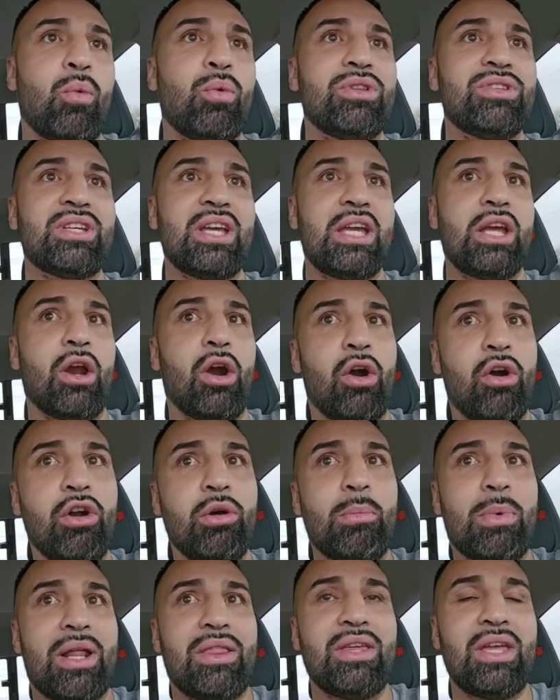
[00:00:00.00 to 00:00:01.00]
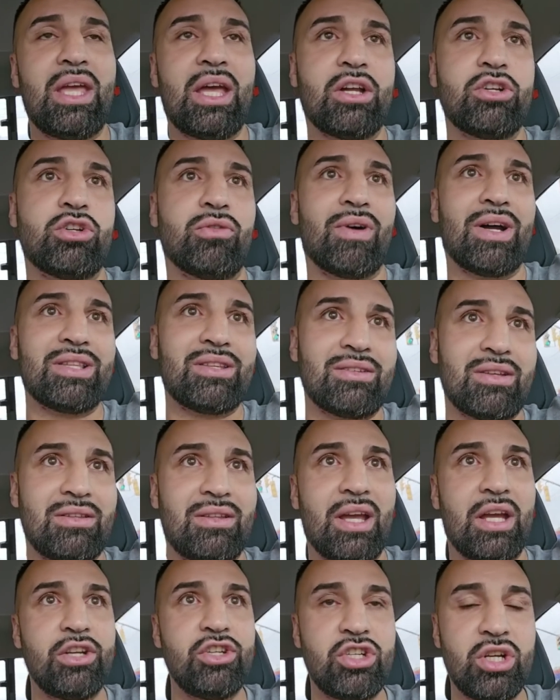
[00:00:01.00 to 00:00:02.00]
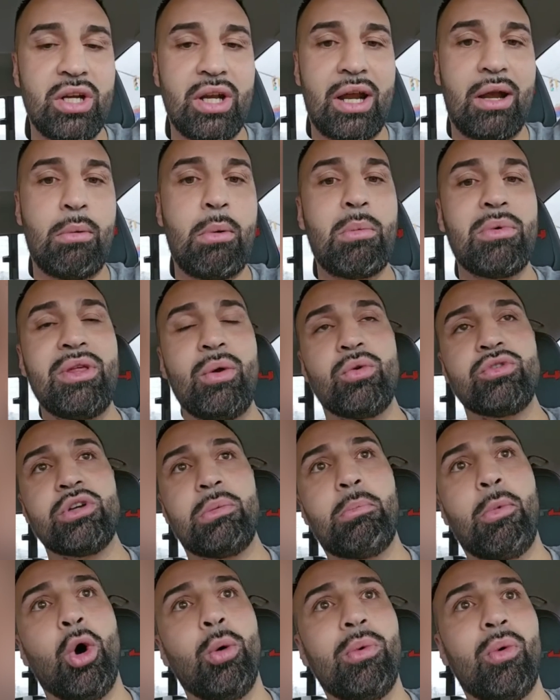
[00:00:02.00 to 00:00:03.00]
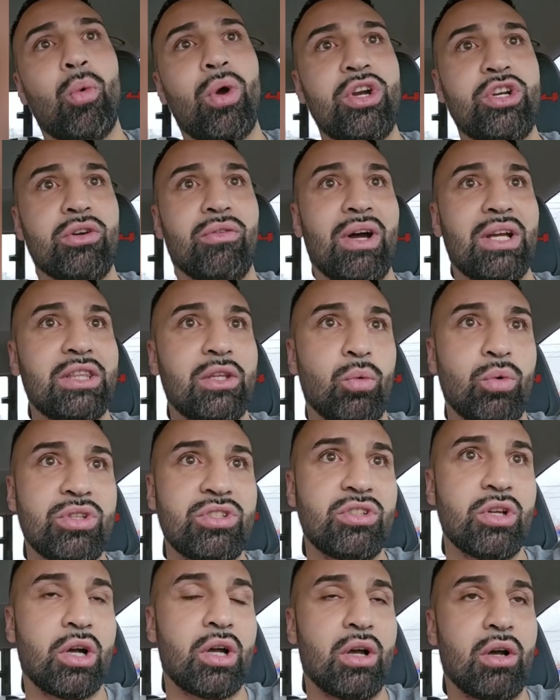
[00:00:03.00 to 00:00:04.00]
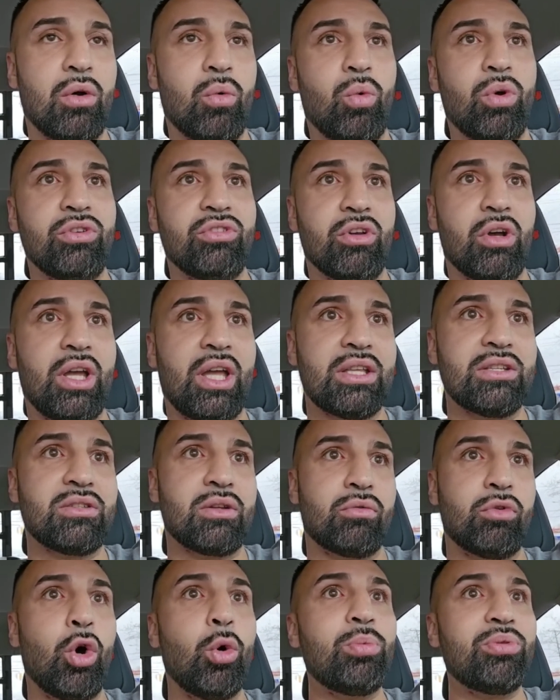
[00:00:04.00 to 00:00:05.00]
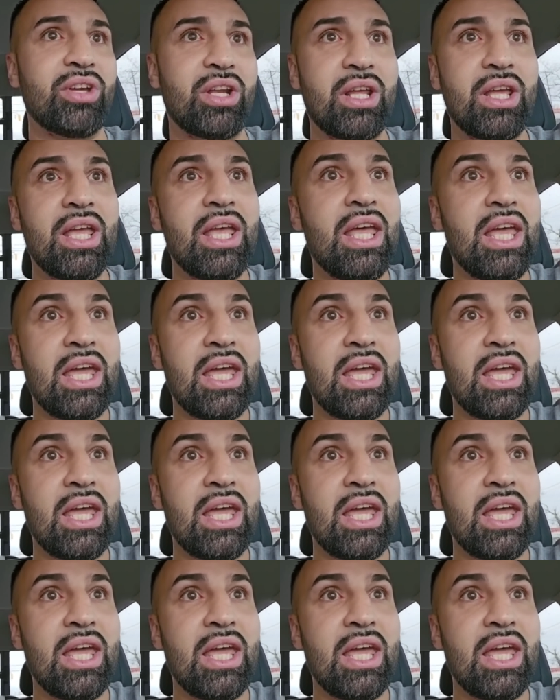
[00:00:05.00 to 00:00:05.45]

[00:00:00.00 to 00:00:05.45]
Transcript: I wouldn't say he hurt him, but I think he got Gervonta's attention. I remember there was a moment where Gervonta was stuck against the ropes, and